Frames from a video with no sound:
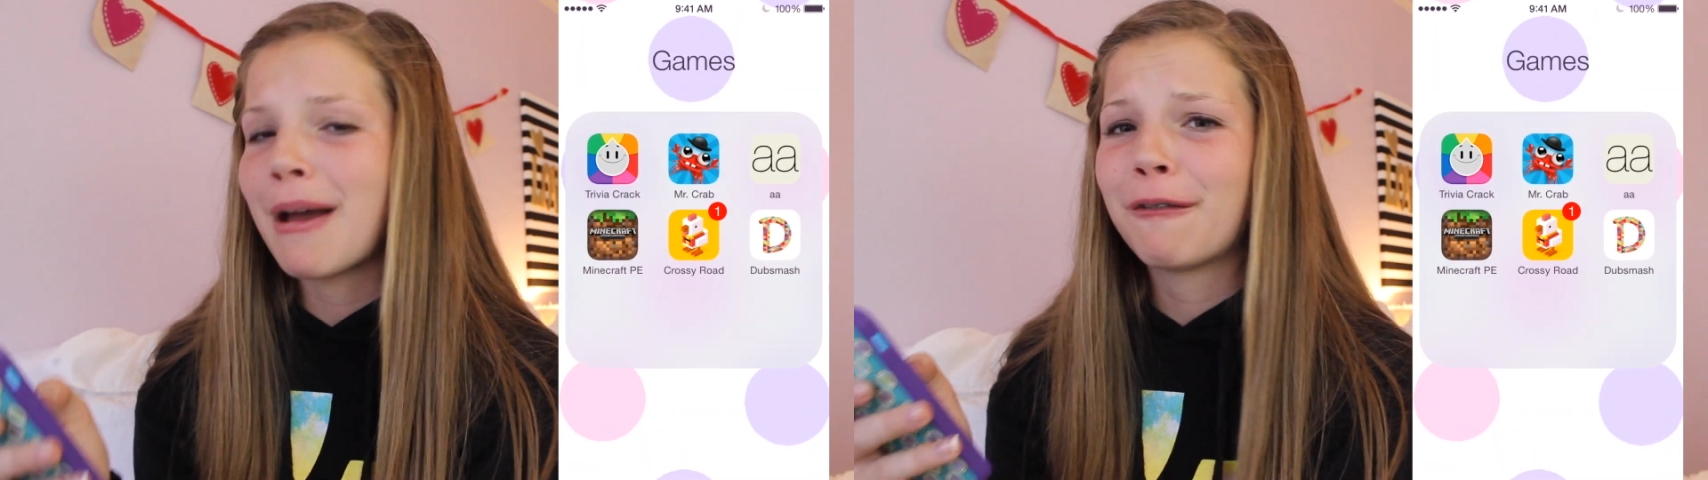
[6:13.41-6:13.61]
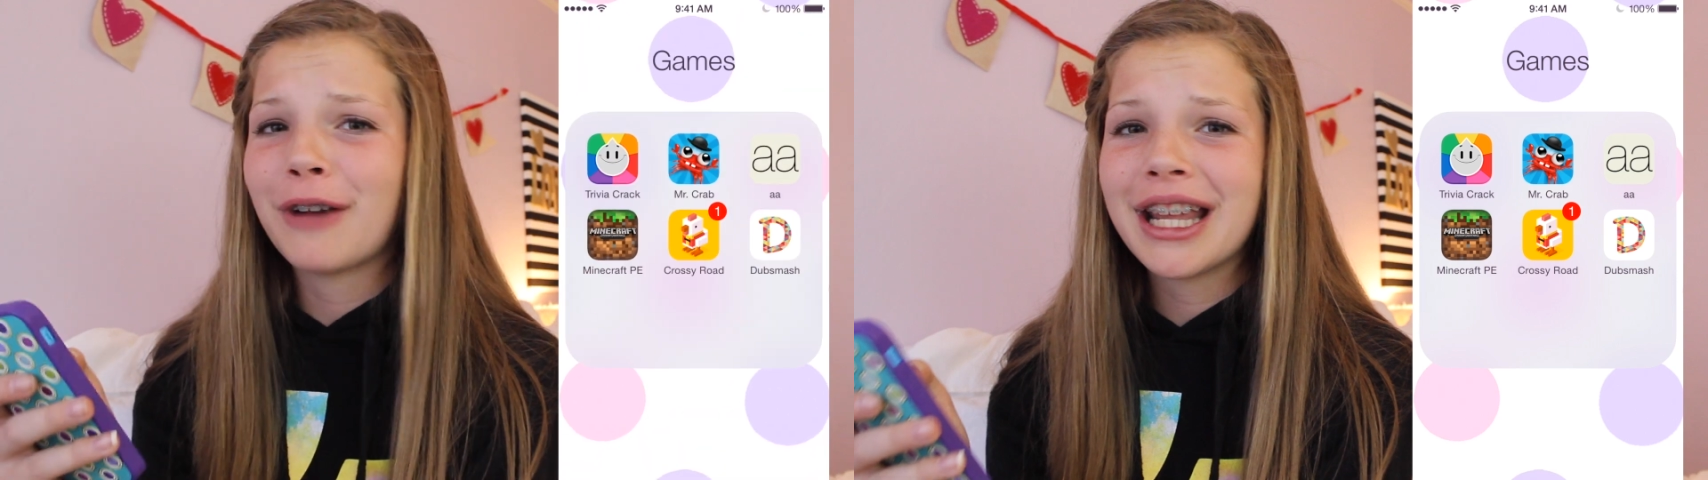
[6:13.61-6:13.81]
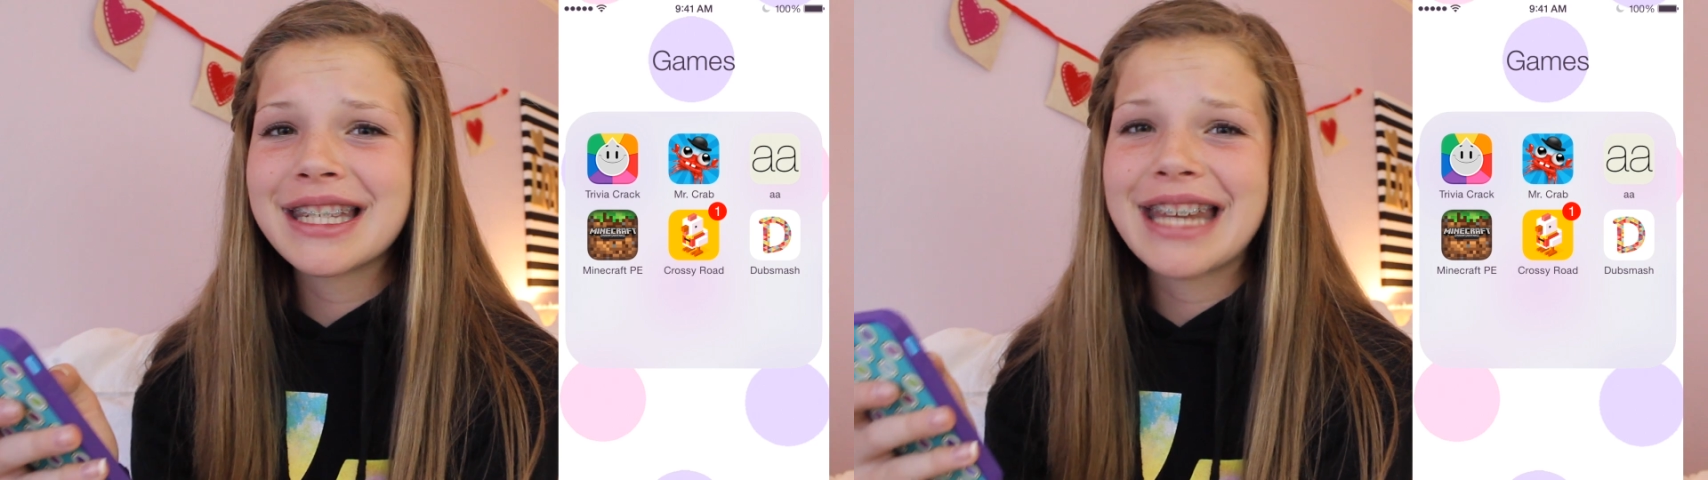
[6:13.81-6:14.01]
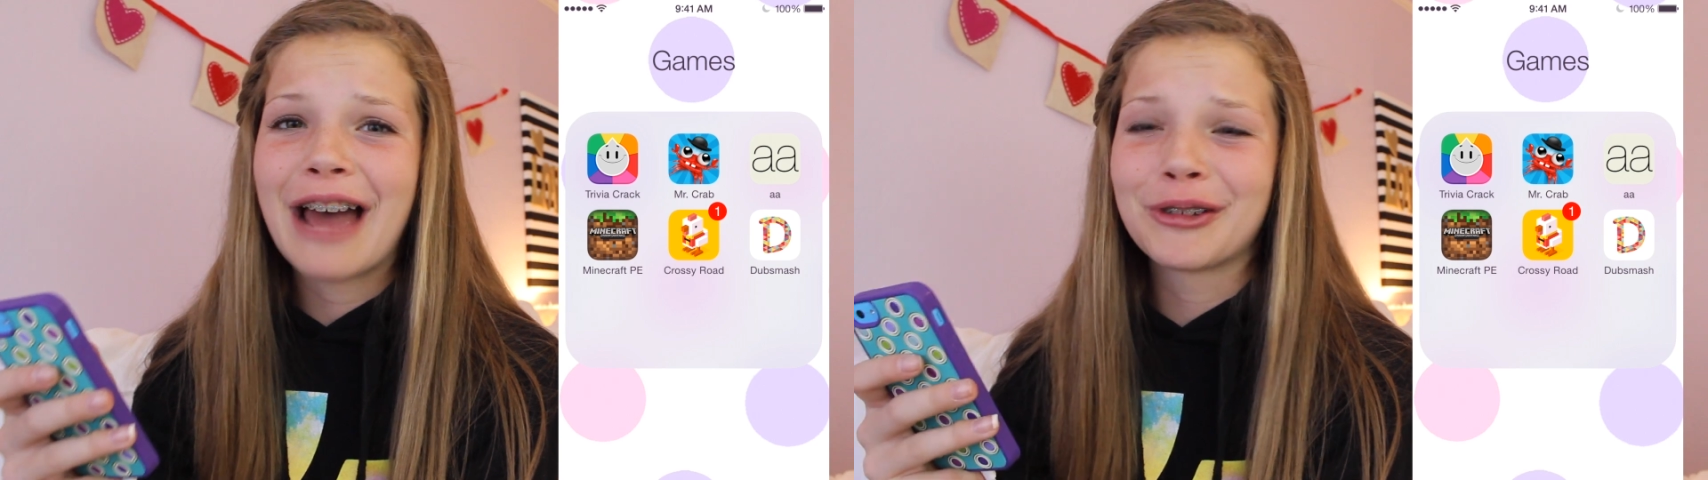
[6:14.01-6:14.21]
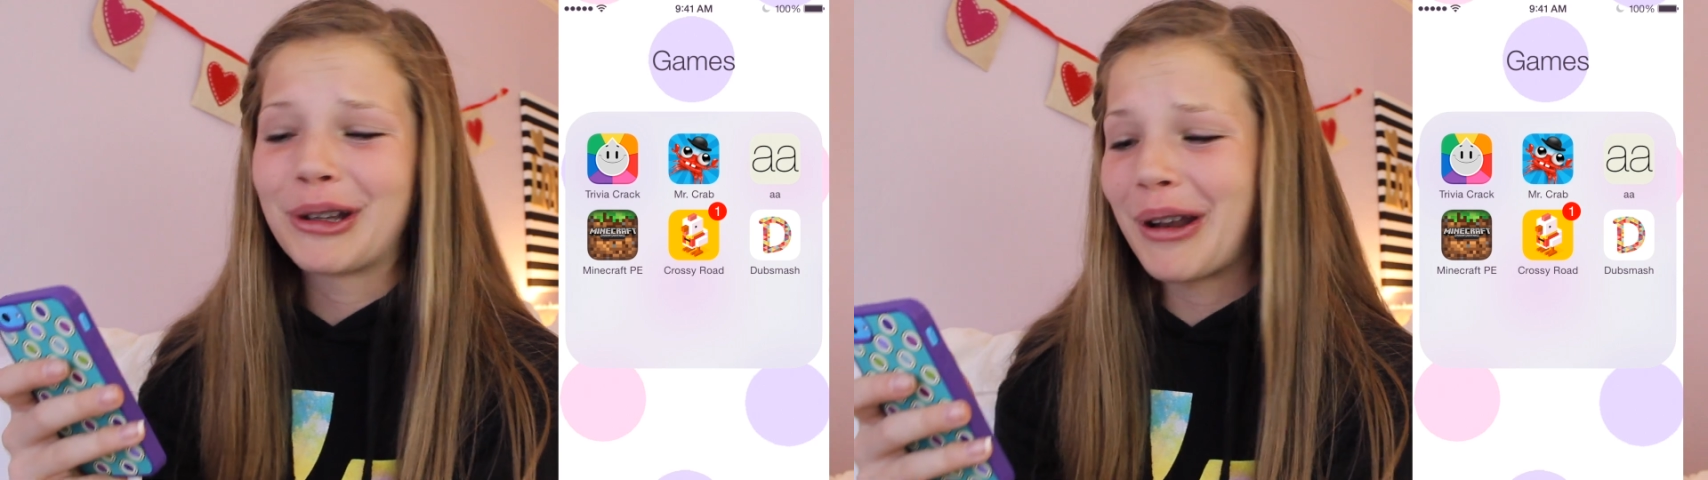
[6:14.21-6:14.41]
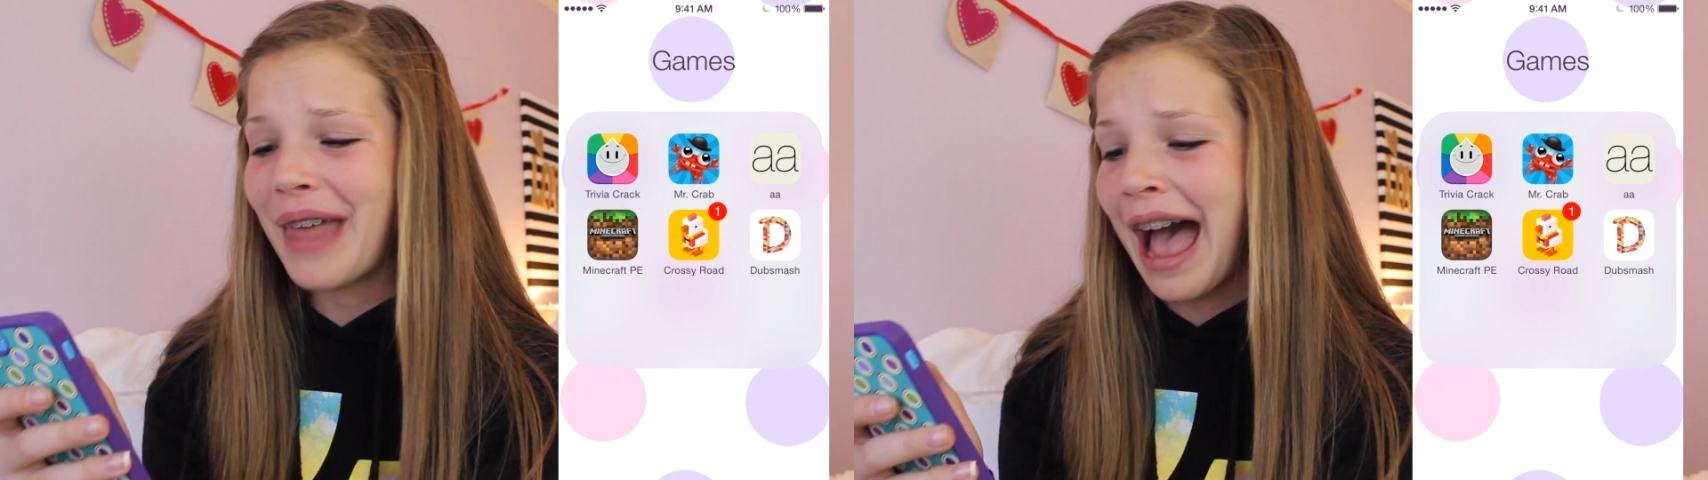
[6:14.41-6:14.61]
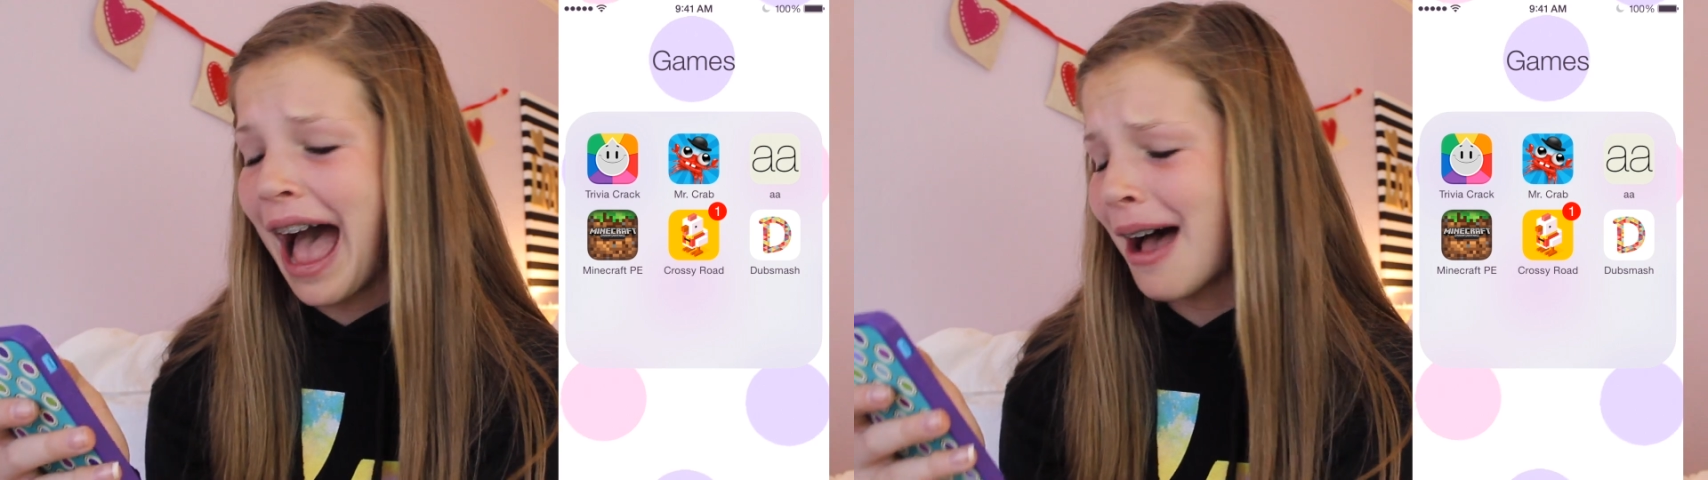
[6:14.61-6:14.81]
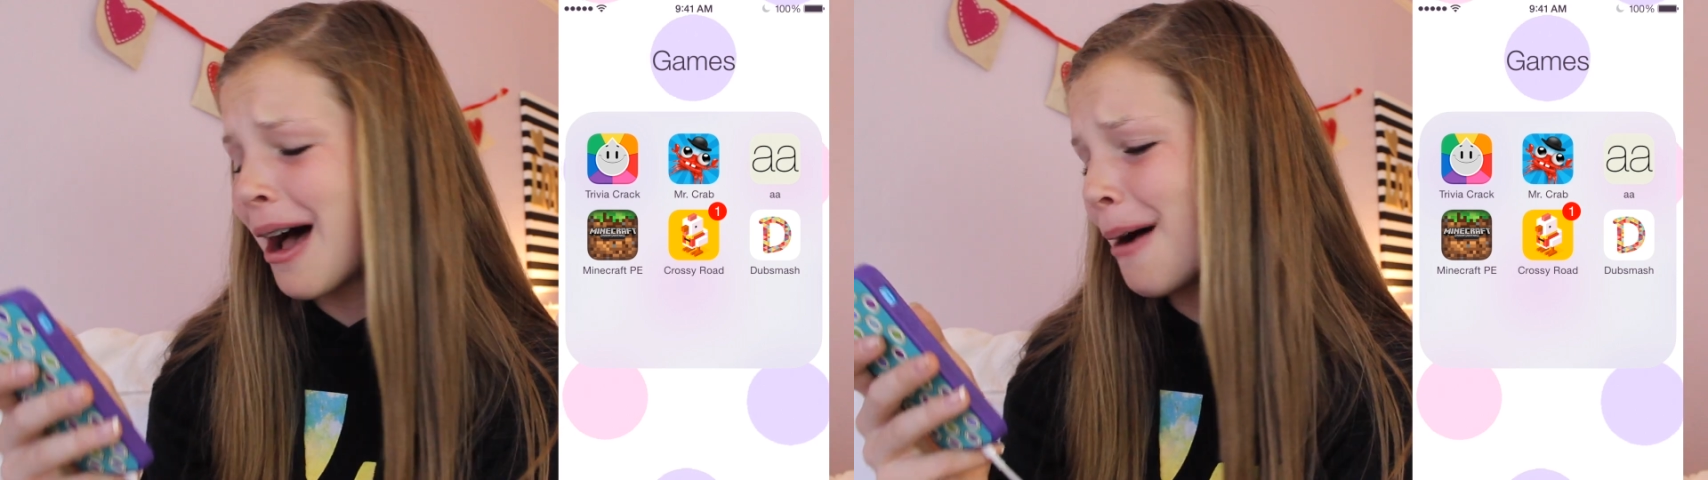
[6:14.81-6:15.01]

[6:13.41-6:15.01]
My friend downloaded that.